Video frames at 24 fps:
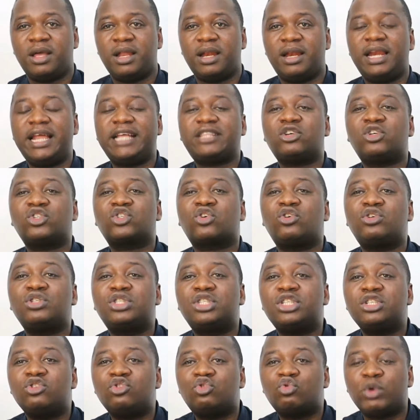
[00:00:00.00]
Let us
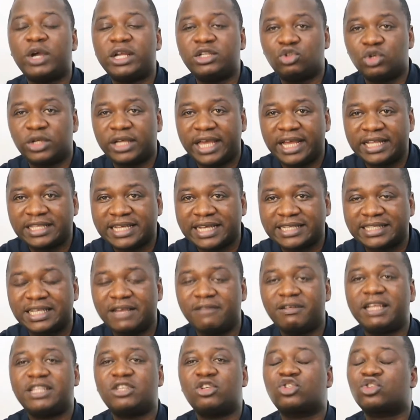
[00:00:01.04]
continue to educate
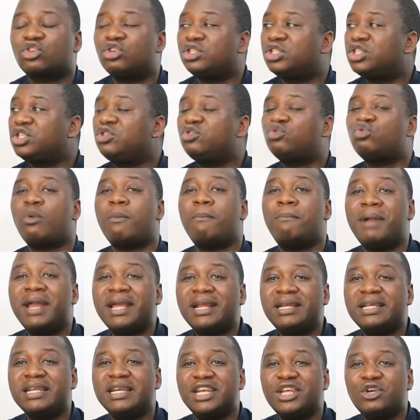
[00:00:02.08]
ourselves. Let us continue to
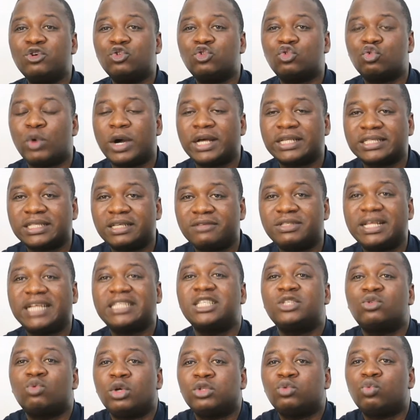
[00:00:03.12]
break the news to ourselves. That
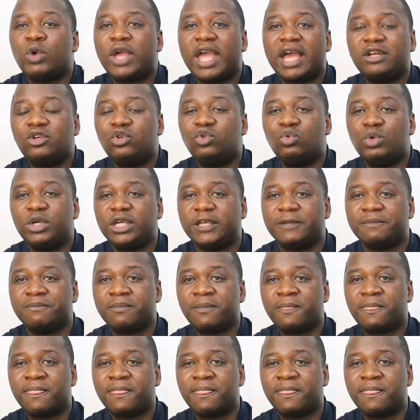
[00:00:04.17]
is what we are doing.